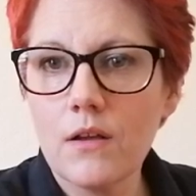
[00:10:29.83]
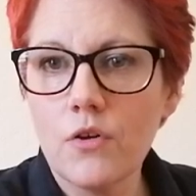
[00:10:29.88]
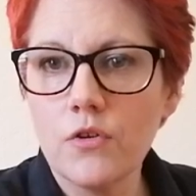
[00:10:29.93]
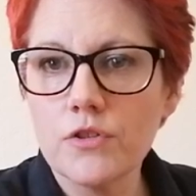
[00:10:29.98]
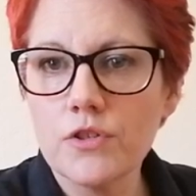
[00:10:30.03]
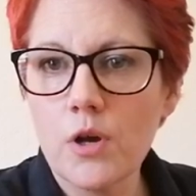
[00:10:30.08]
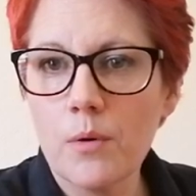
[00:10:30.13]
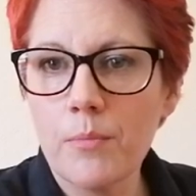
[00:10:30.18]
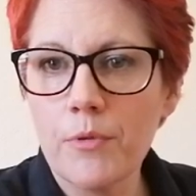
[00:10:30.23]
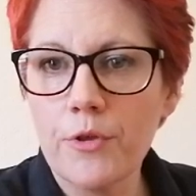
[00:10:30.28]

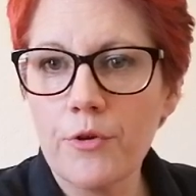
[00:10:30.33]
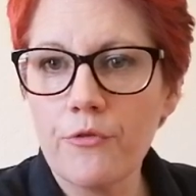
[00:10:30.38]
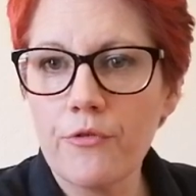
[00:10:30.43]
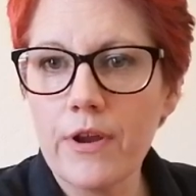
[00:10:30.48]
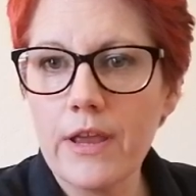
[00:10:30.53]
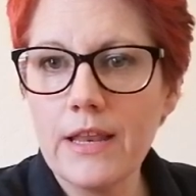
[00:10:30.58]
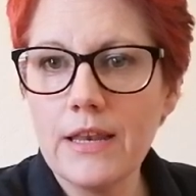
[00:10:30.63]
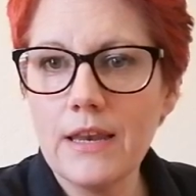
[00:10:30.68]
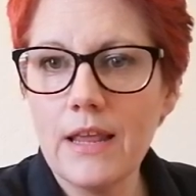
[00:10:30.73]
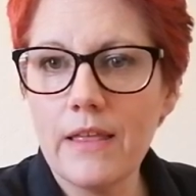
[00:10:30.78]
on top of the
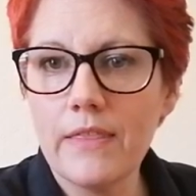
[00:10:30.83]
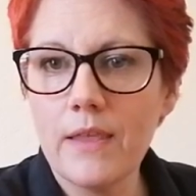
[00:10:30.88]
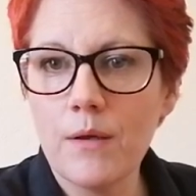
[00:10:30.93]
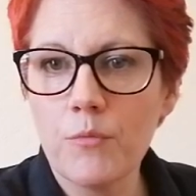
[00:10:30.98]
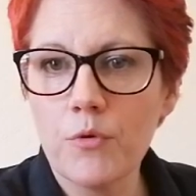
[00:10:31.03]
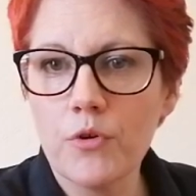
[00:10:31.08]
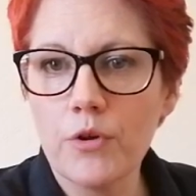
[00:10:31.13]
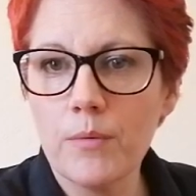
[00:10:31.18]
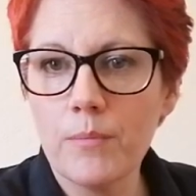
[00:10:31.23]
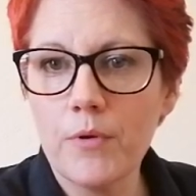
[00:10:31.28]
green, and then
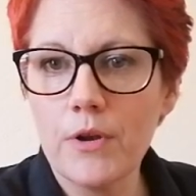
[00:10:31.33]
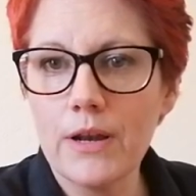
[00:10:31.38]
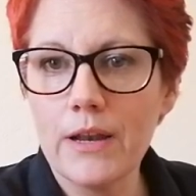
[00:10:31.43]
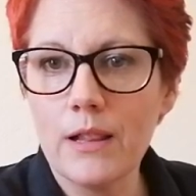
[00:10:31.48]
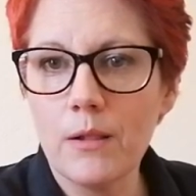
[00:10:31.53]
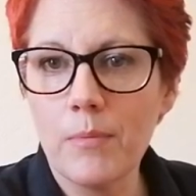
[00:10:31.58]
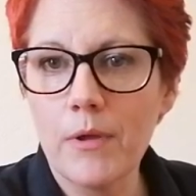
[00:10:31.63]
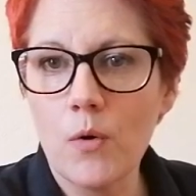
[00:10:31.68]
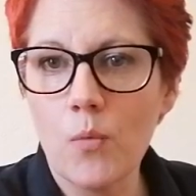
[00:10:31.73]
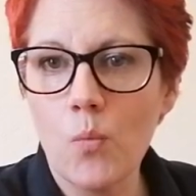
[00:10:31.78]
we're going to put a
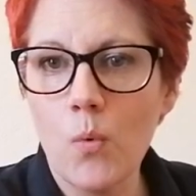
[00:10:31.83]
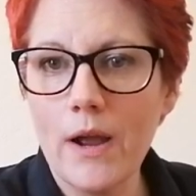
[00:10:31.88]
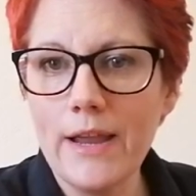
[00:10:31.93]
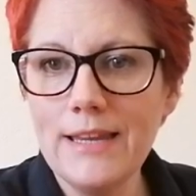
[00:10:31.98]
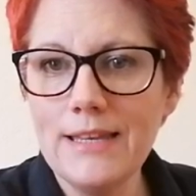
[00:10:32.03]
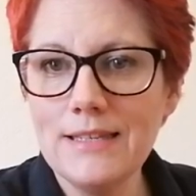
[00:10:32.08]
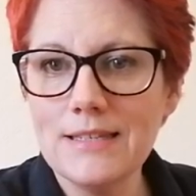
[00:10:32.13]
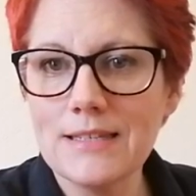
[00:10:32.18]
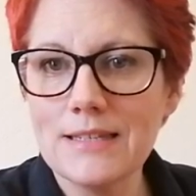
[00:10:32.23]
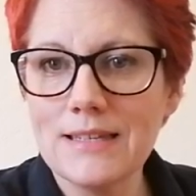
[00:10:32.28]
little bit of
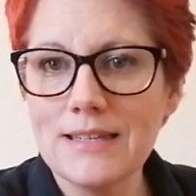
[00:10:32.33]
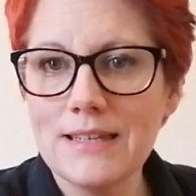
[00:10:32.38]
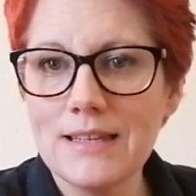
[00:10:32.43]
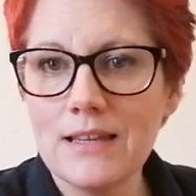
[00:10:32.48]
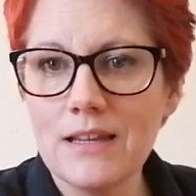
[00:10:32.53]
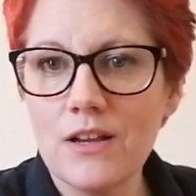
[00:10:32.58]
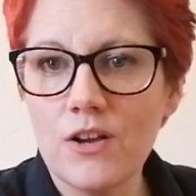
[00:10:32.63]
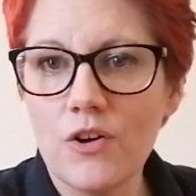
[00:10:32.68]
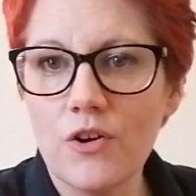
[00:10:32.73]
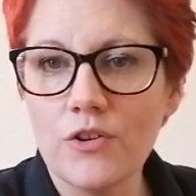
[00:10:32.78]
white
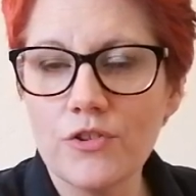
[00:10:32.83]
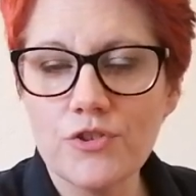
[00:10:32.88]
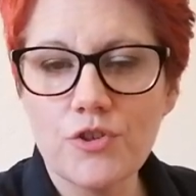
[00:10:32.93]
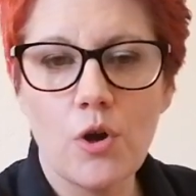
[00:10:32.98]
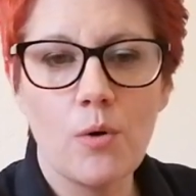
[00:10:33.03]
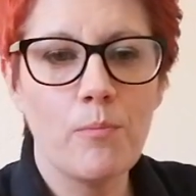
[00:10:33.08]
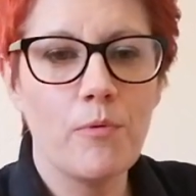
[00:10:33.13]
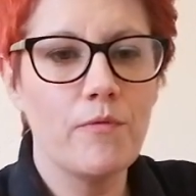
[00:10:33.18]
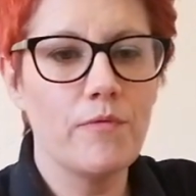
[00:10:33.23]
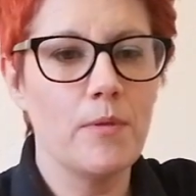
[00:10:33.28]
on
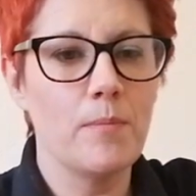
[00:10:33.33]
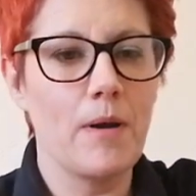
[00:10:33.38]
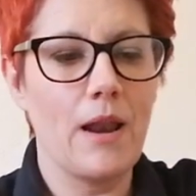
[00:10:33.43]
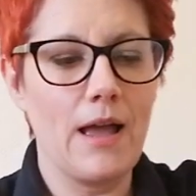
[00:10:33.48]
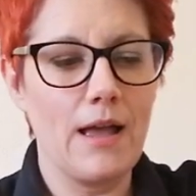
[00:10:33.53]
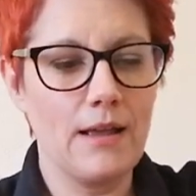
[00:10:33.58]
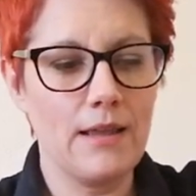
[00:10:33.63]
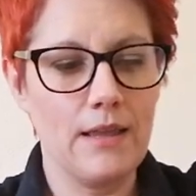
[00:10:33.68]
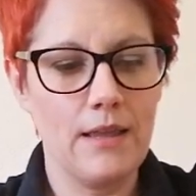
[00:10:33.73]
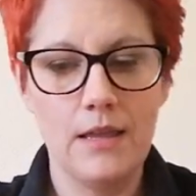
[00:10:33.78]
top of the
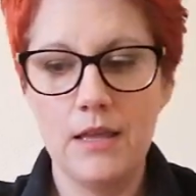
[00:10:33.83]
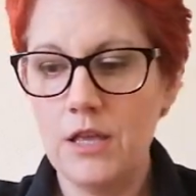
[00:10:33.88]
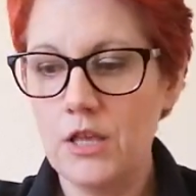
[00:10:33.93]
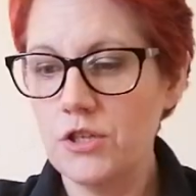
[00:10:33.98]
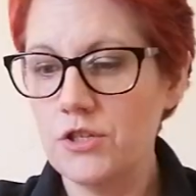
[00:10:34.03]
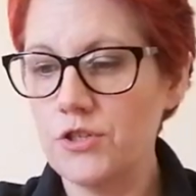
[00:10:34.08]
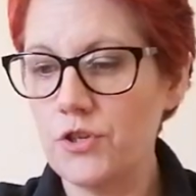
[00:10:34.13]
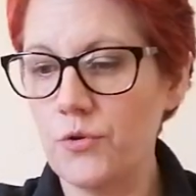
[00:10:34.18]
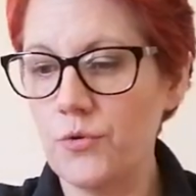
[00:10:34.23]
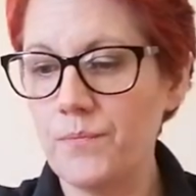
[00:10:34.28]
black.
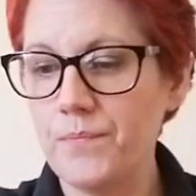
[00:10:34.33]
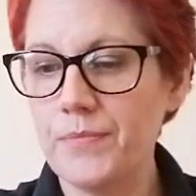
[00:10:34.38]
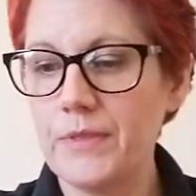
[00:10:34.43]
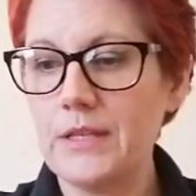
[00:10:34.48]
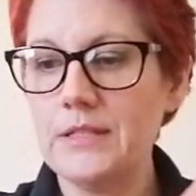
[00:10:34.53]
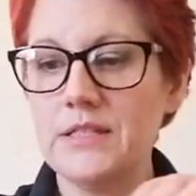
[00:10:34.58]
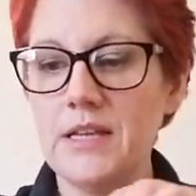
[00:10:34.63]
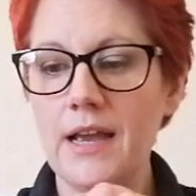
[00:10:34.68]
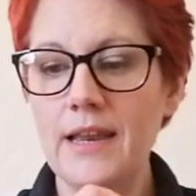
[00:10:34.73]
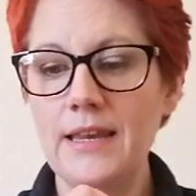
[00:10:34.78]
So
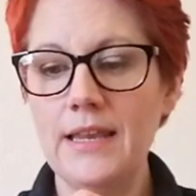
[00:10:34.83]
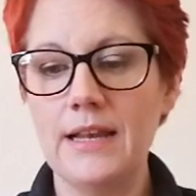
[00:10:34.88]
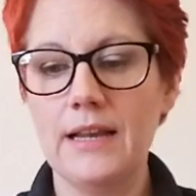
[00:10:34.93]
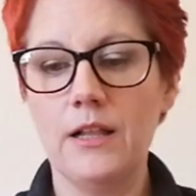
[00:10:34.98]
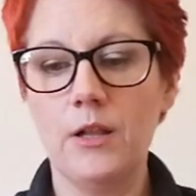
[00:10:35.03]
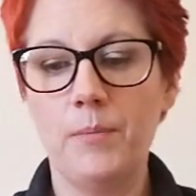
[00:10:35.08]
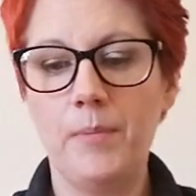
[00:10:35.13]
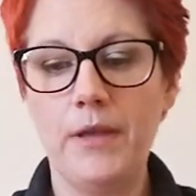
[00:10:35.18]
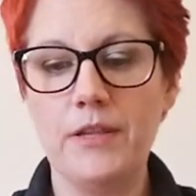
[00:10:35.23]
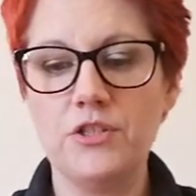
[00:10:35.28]
tiny
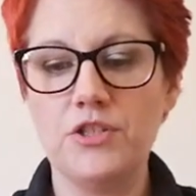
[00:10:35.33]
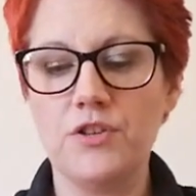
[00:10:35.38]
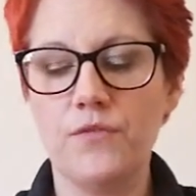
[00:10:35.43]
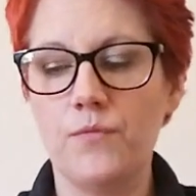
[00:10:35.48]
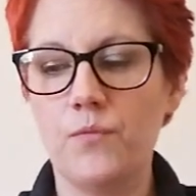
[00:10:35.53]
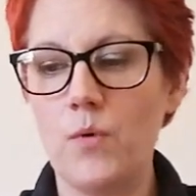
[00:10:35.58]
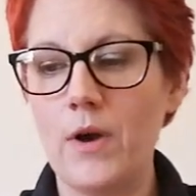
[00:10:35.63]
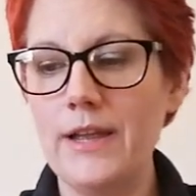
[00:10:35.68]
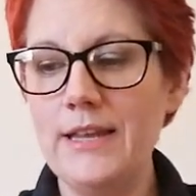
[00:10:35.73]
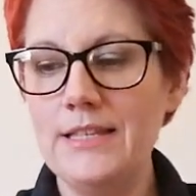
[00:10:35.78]
little pinch
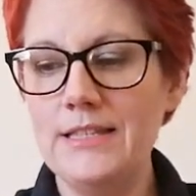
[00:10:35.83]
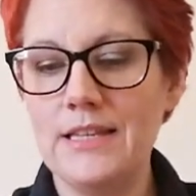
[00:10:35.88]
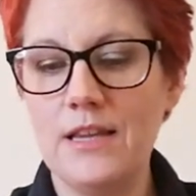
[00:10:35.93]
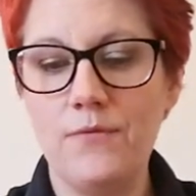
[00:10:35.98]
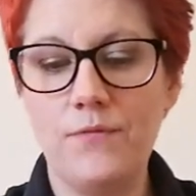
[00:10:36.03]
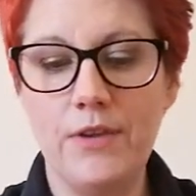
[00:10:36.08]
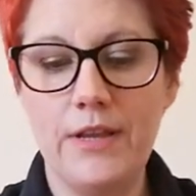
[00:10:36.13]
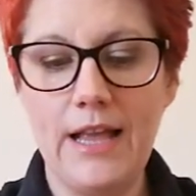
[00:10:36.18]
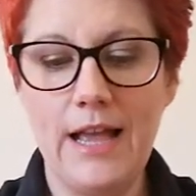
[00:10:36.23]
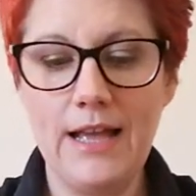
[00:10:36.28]
of white.
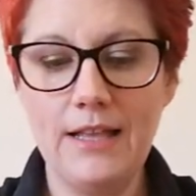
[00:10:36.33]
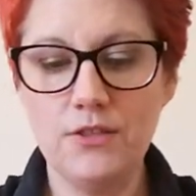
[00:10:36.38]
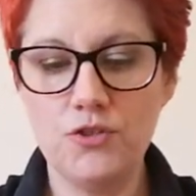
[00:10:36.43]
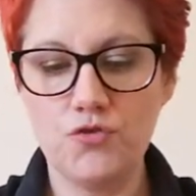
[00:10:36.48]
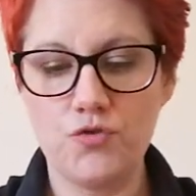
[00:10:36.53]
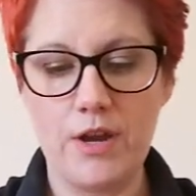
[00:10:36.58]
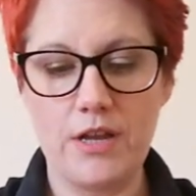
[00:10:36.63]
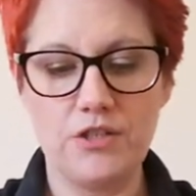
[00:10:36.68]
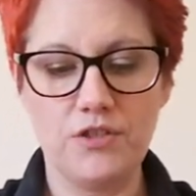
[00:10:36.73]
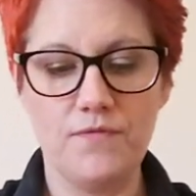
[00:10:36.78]
If you can
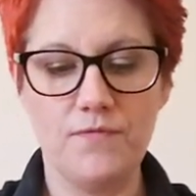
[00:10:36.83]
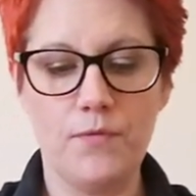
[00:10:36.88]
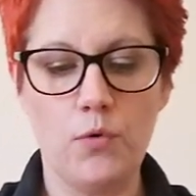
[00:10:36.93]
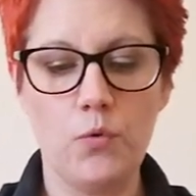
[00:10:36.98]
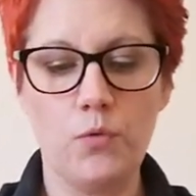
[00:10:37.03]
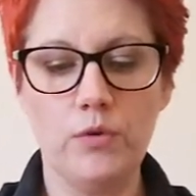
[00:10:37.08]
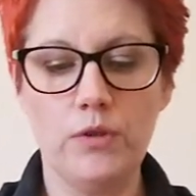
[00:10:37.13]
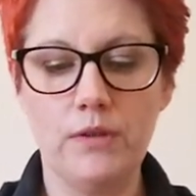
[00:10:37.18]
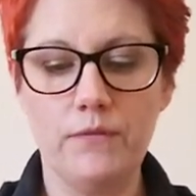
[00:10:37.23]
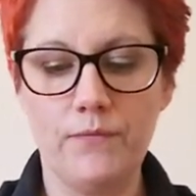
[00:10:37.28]
stretch and
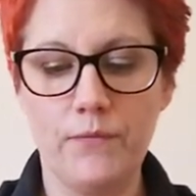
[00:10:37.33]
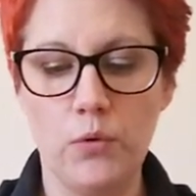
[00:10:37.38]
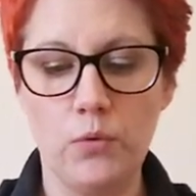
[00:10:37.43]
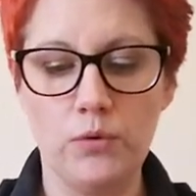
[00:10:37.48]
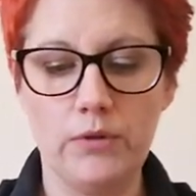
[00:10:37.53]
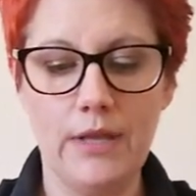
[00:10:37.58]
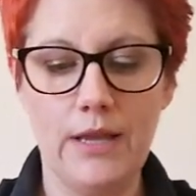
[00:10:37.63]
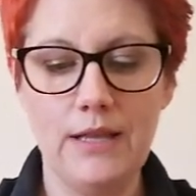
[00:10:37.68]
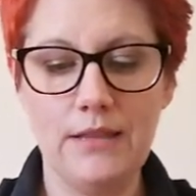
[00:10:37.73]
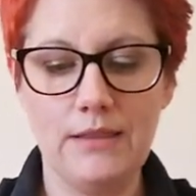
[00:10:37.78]

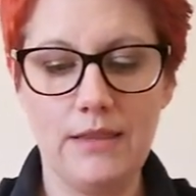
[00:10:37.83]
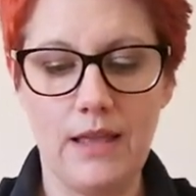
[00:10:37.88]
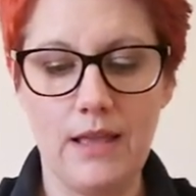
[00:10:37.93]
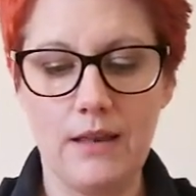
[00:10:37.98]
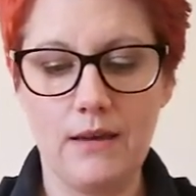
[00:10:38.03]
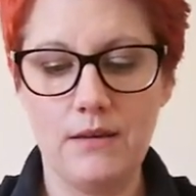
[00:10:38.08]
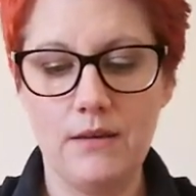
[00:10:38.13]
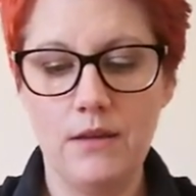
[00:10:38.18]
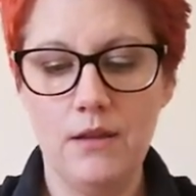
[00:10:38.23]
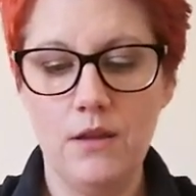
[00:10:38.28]
fold that,
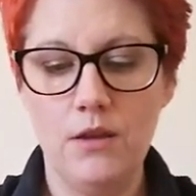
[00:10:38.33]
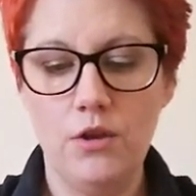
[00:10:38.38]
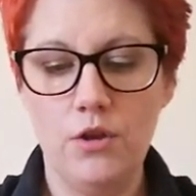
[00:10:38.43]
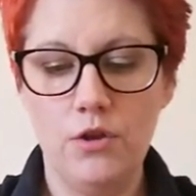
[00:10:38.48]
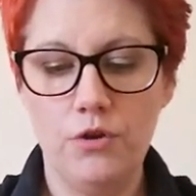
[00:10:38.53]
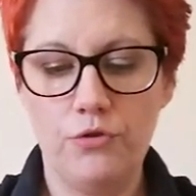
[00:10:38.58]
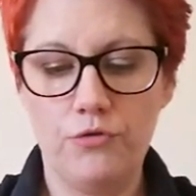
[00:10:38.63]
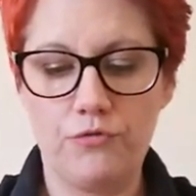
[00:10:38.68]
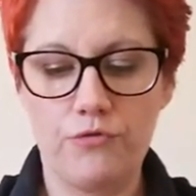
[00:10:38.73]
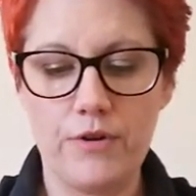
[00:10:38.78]
then
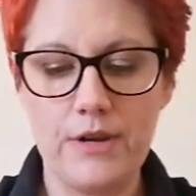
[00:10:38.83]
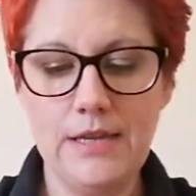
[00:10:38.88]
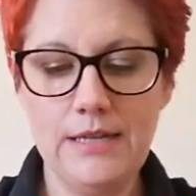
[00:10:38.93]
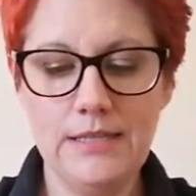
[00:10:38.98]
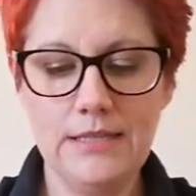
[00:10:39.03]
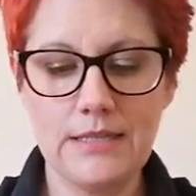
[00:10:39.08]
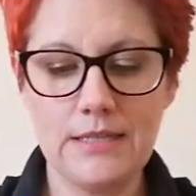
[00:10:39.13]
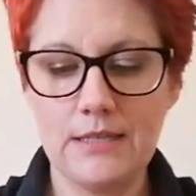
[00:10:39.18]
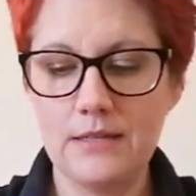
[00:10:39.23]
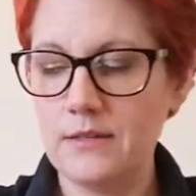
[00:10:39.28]

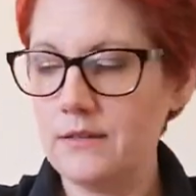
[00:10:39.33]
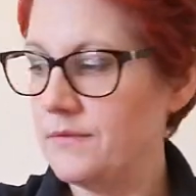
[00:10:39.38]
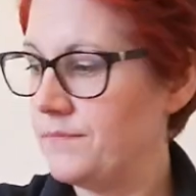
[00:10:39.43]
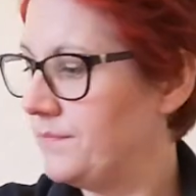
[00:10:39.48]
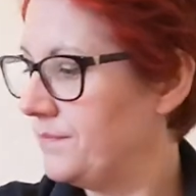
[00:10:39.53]
great.